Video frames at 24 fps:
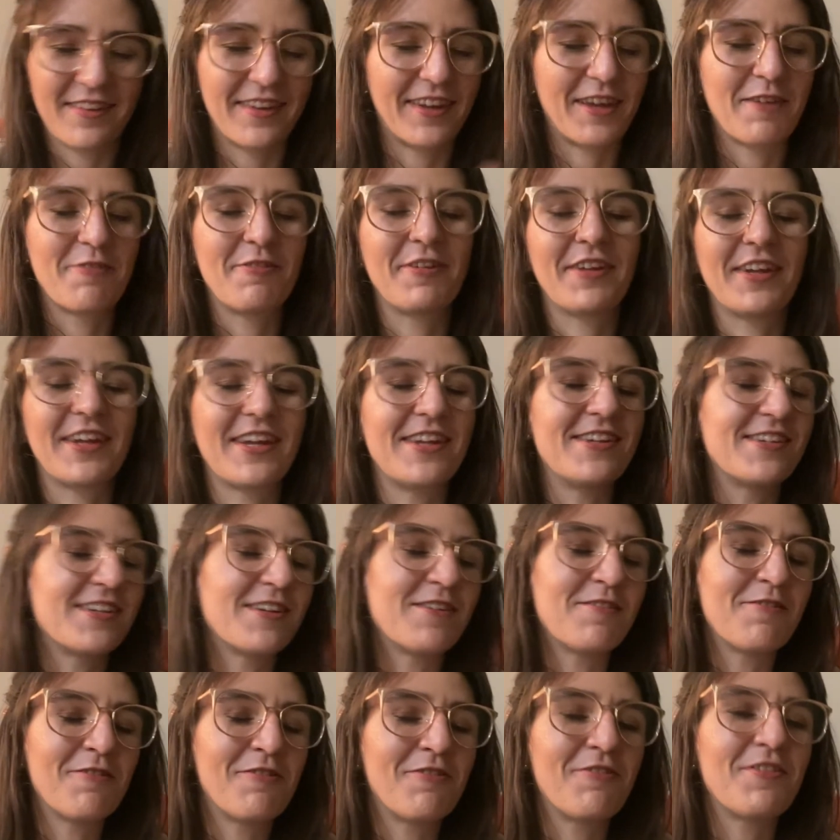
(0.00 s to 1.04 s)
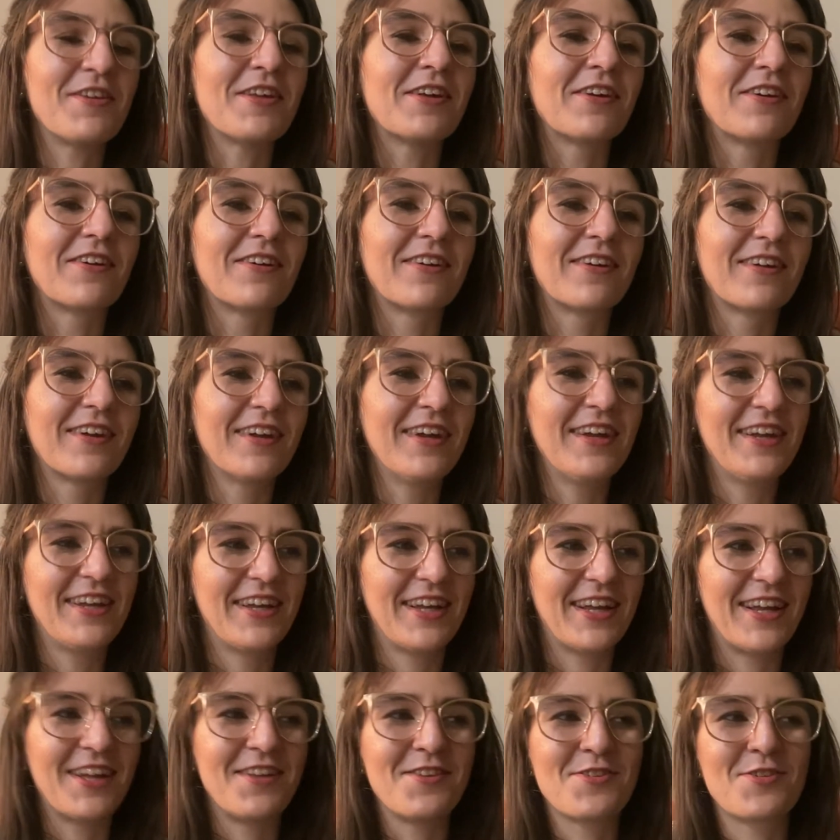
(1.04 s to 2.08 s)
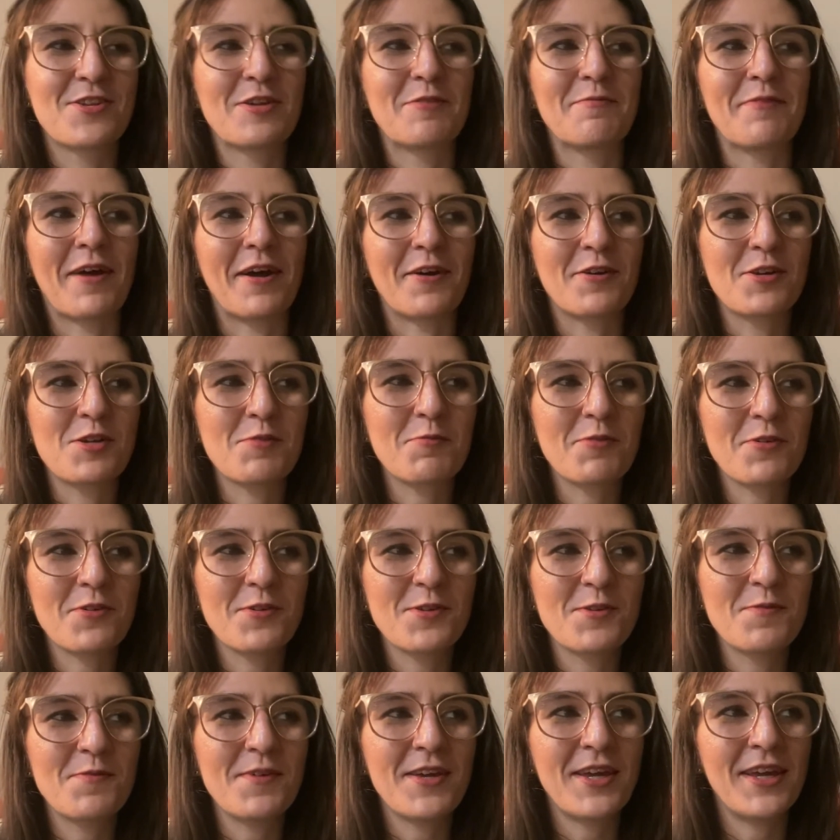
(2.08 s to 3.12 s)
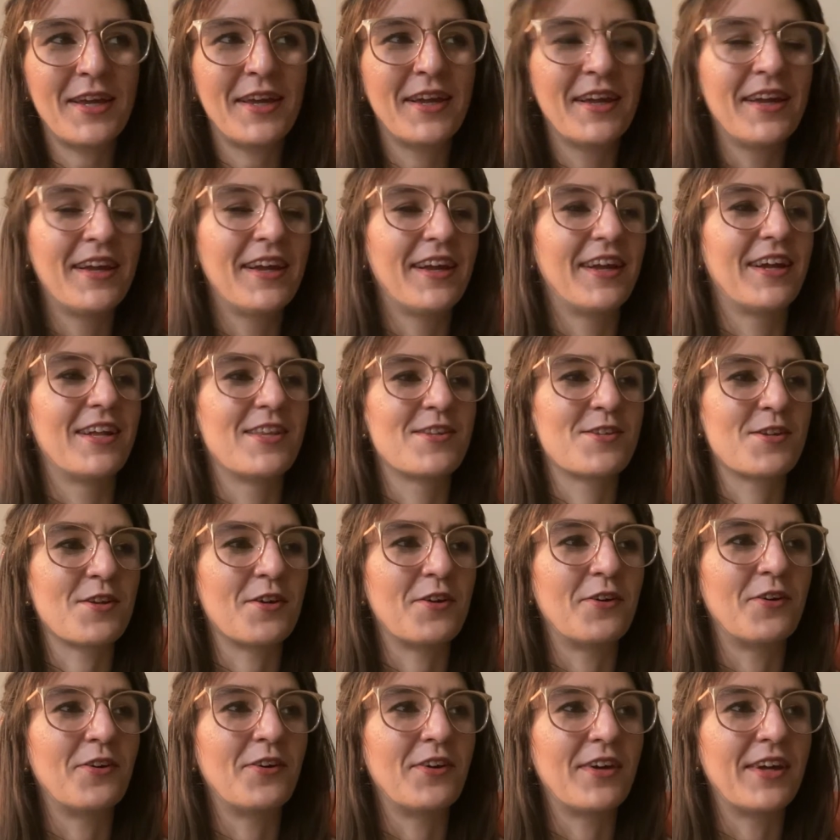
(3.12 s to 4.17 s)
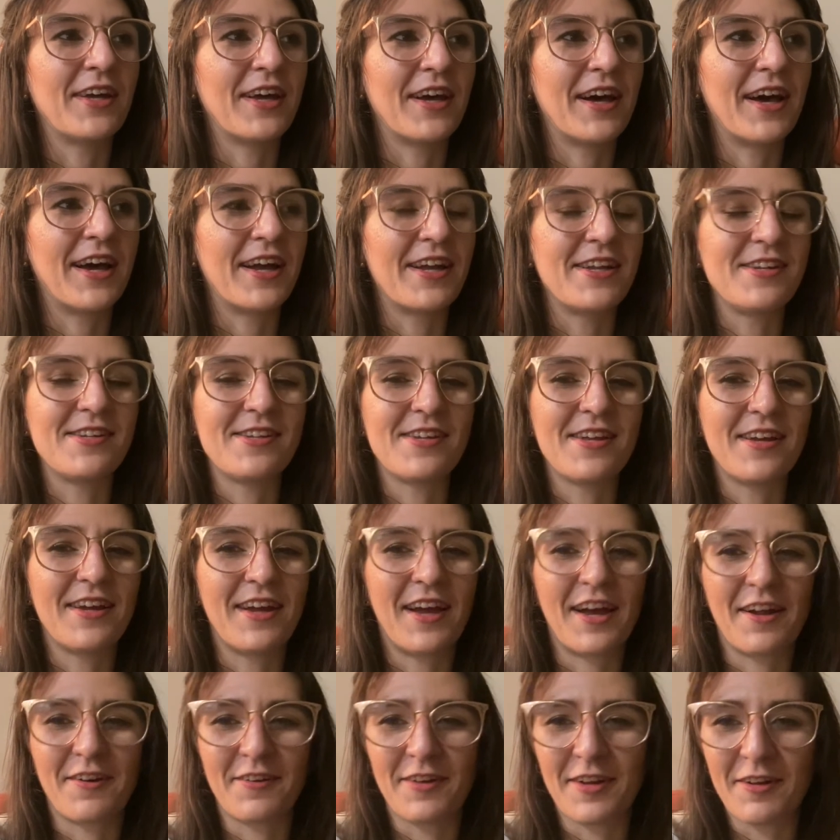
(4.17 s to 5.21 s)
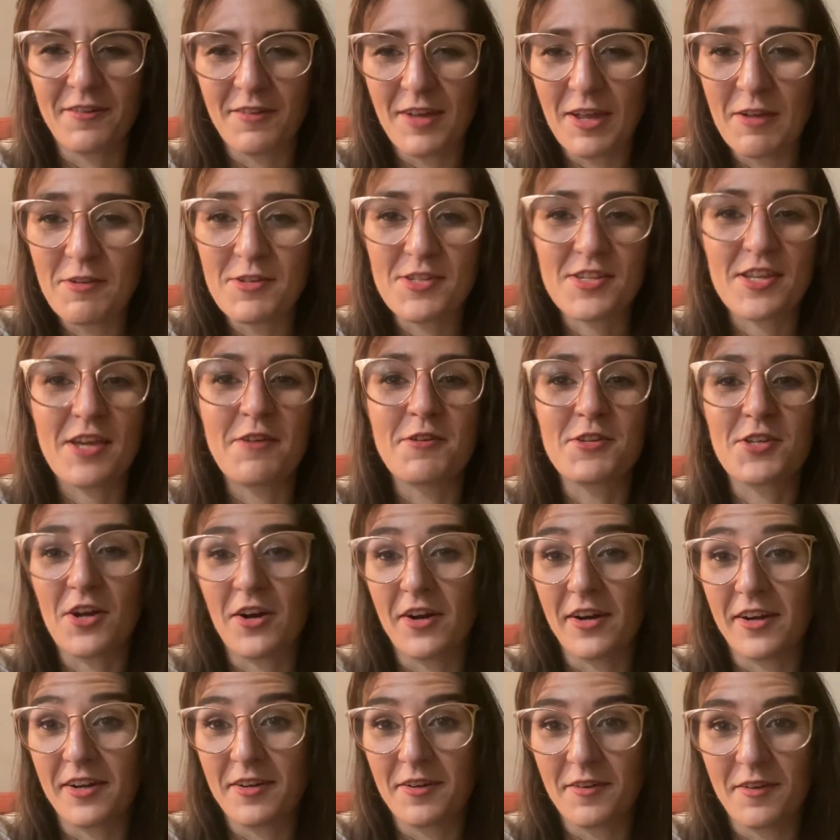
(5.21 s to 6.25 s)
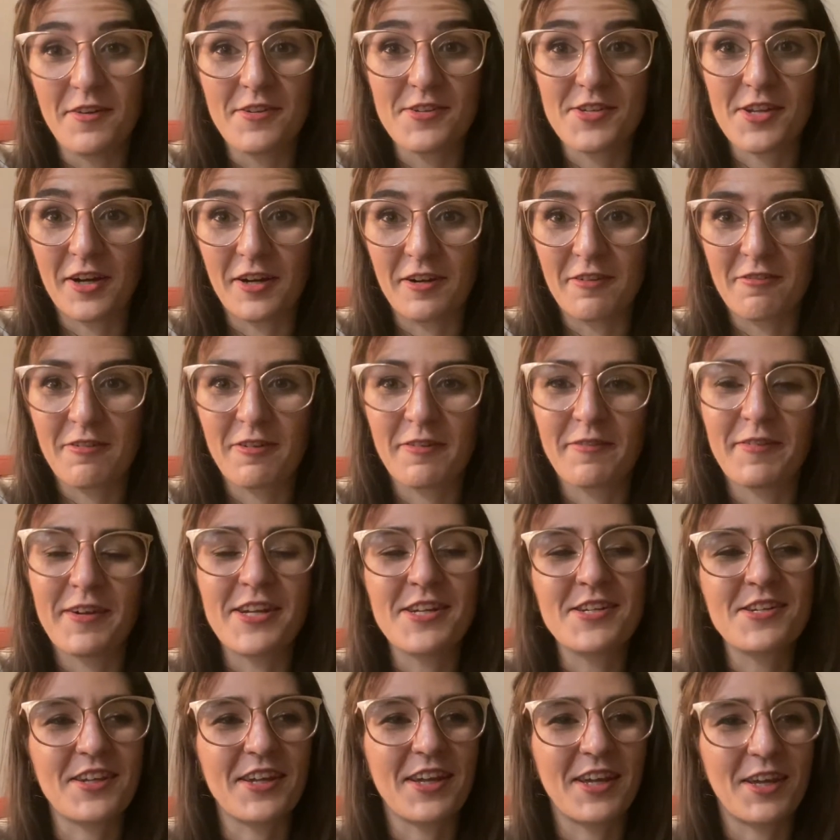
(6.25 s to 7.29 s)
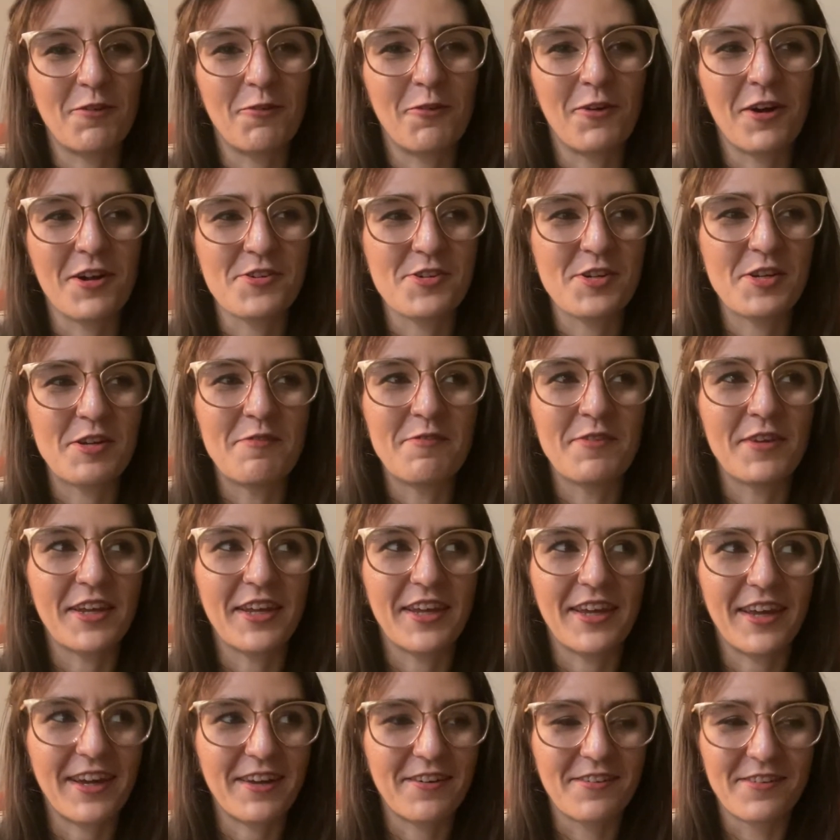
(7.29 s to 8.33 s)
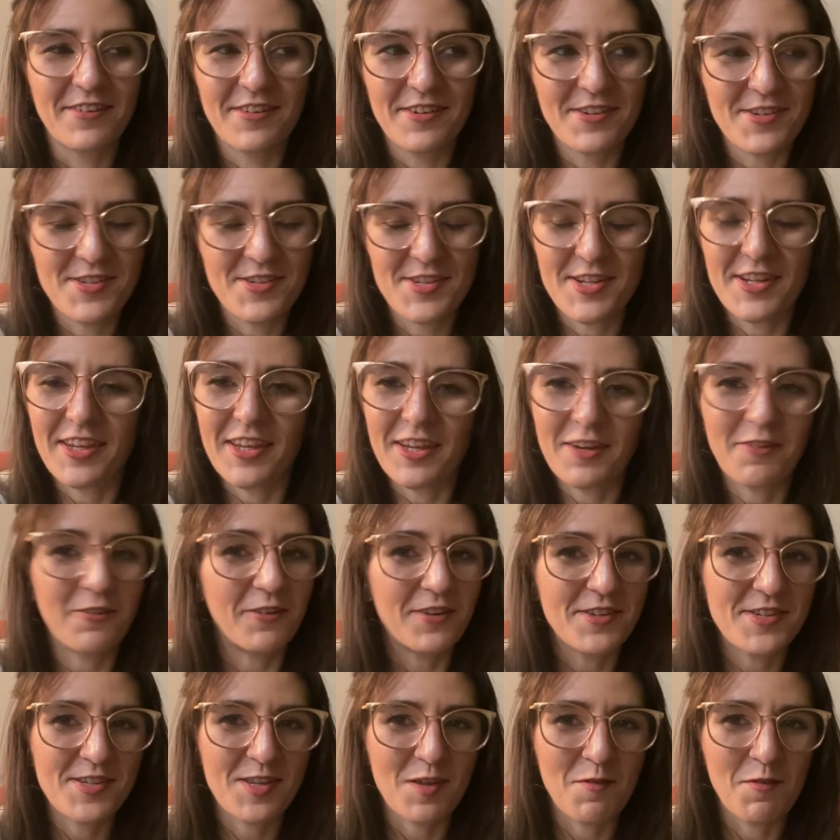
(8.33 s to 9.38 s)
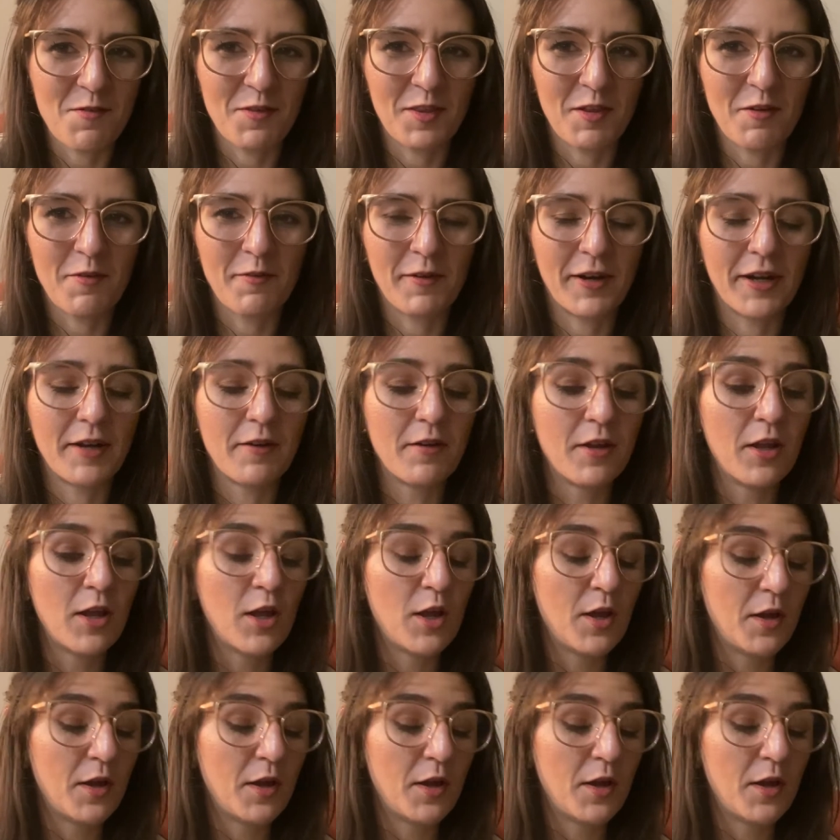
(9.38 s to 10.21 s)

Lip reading: Like I feel like it didn't feel insurmountable to me, and so I don't know. It was hard. It was hard for me to like watch it and be like, I don't understand like what's keeping them apart.